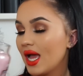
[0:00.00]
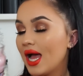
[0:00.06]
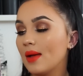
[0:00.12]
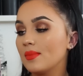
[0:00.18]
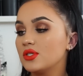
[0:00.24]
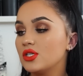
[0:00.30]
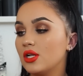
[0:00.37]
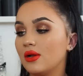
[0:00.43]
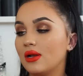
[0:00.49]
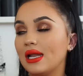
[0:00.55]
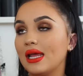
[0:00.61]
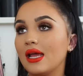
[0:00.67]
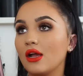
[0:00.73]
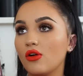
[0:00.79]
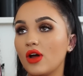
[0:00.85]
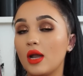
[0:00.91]

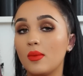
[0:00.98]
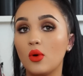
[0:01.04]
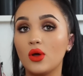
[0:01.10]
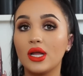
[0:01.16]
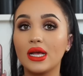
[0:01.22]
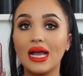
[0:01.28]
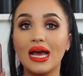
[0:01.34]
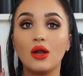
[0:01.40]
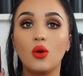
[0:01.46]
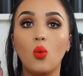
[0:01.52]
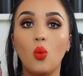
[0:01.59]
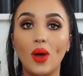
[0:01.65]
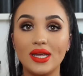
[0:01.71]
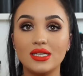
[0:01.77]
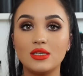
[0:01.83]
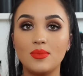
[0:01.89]
absolutely incredible, and I
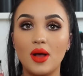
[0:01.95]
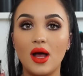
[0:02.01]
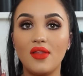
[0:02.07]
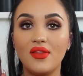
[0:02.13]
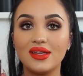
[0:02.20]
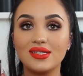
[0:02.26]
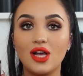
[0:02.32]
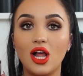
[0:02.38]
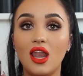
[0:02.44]
cannot wait to burn this.